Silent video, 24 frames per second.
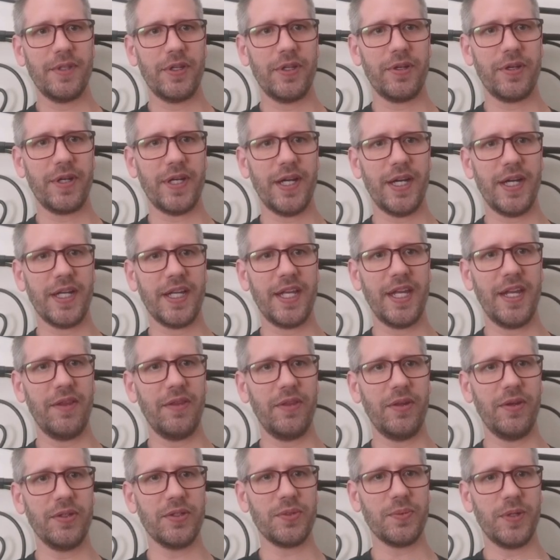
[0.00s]

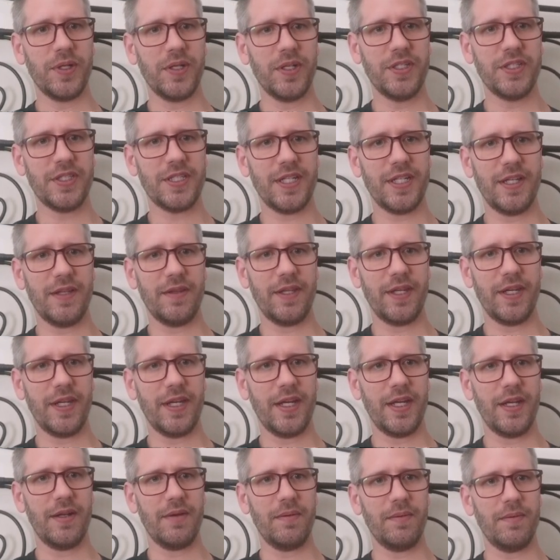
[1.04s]
getting those ones, and
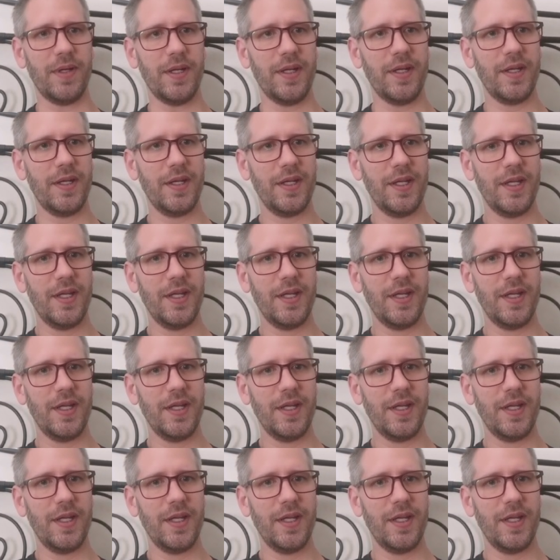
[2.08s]
then